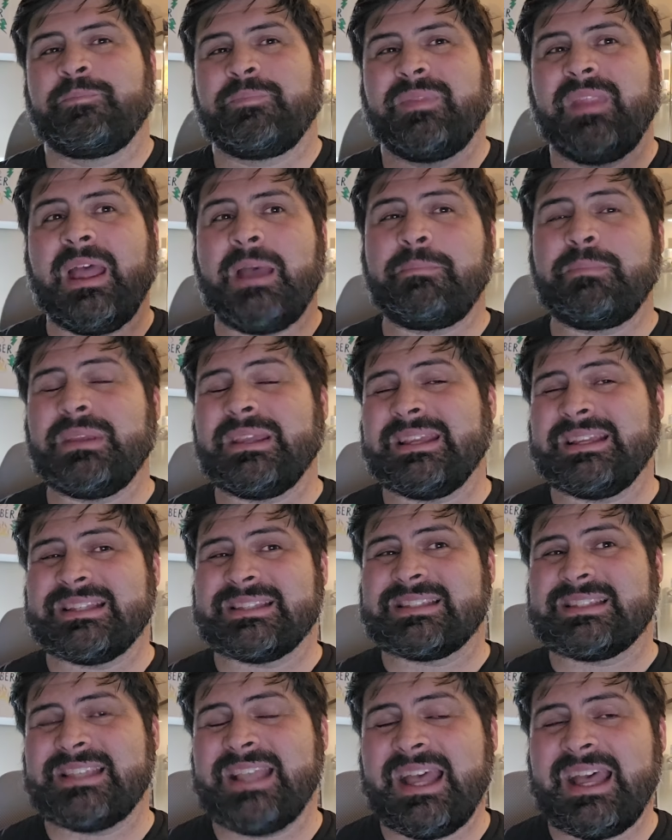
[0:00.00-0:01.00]
That
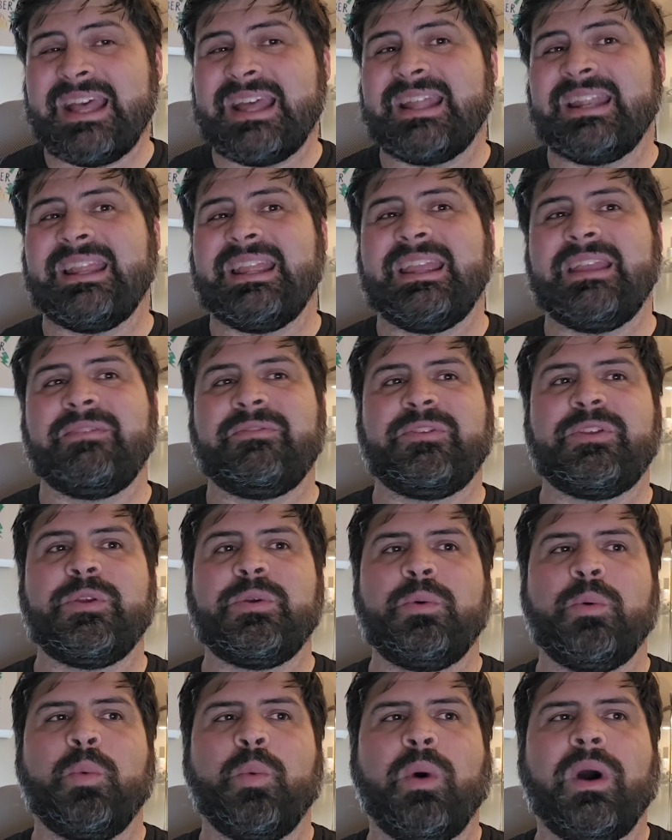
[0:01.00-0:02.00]
being said, if
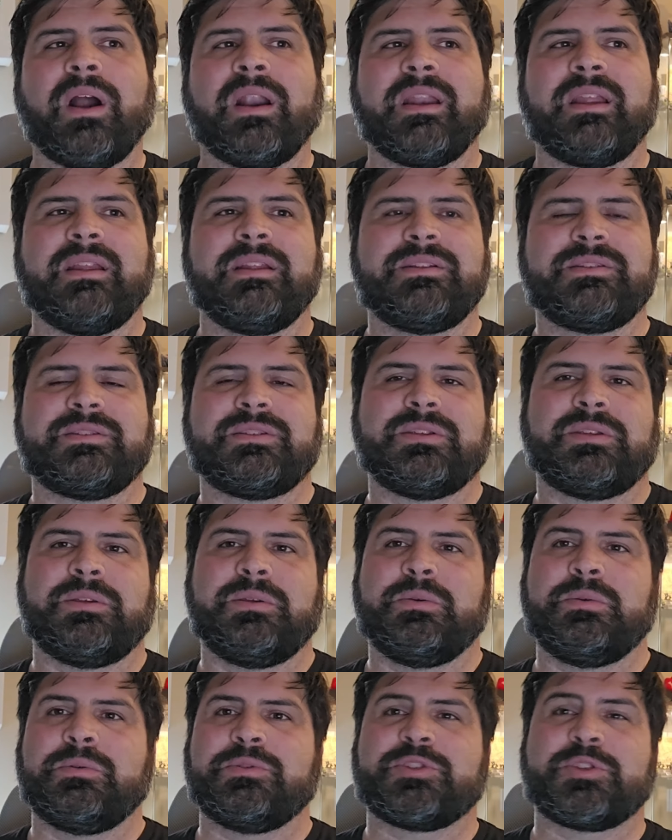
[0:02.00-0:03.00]
you wanted
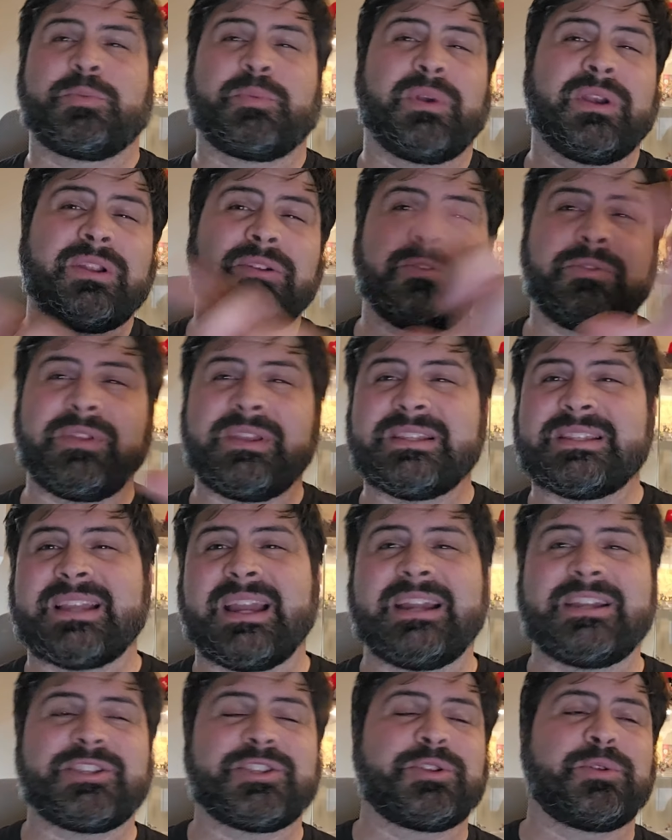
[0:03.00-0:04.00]
to sprinkle these
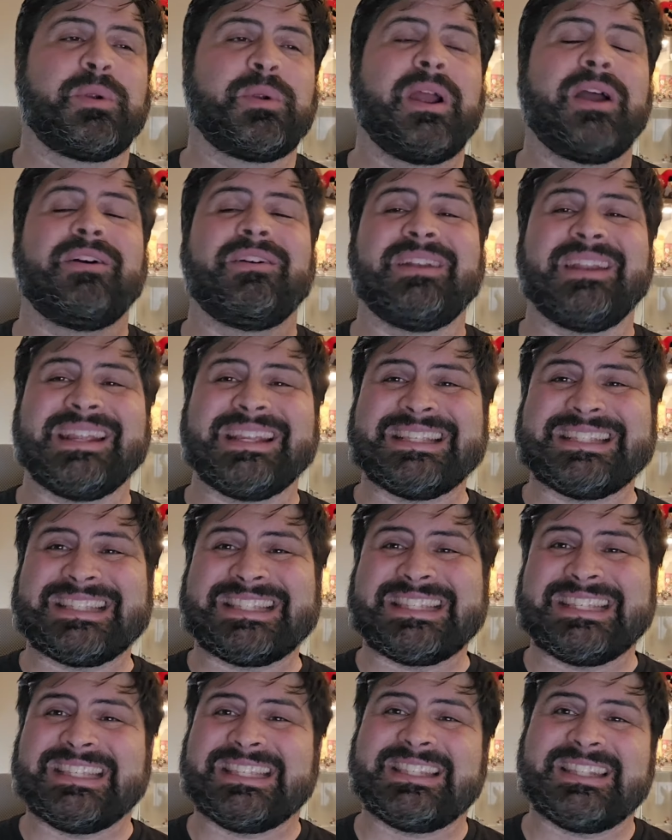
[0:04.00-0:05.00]
guys throughout an
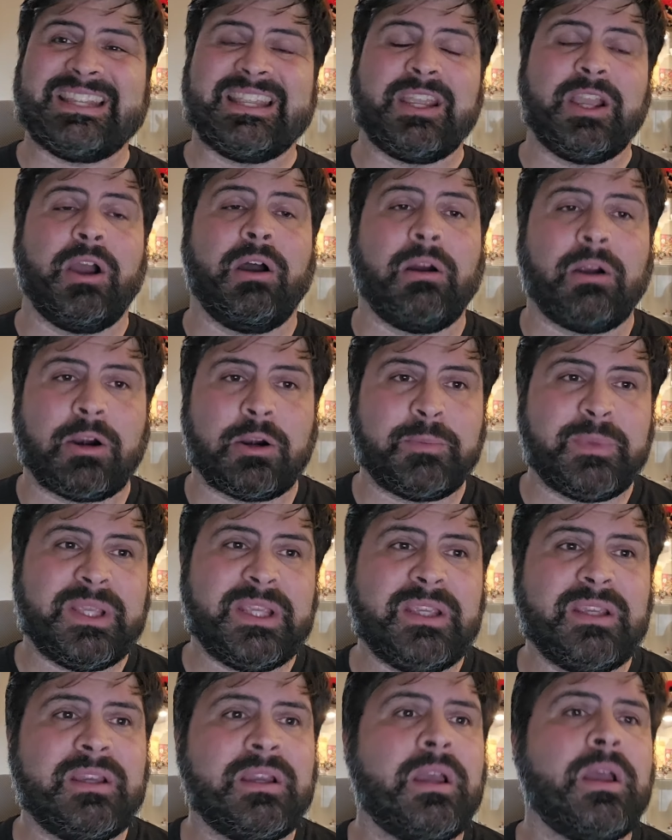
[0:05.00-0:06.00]
existing
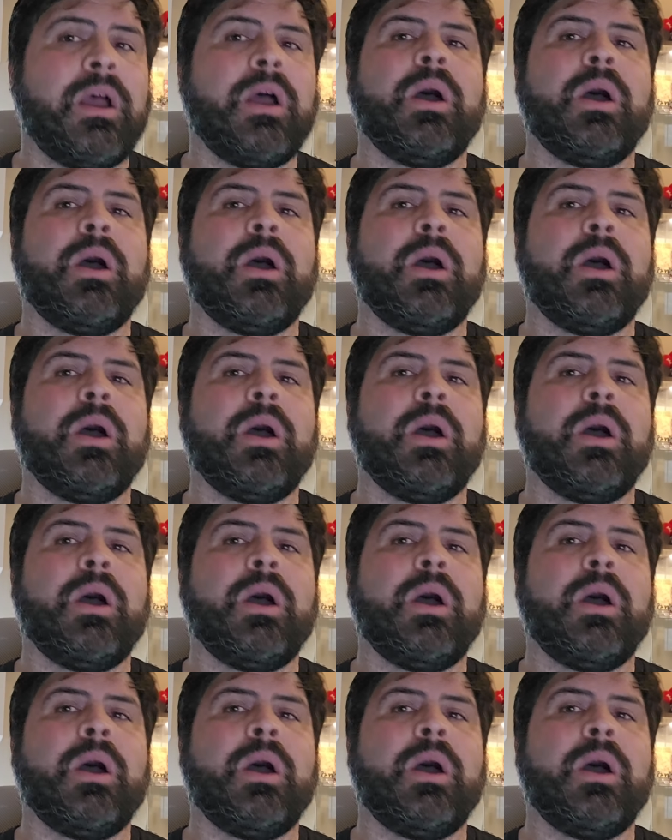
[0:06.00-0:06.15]
army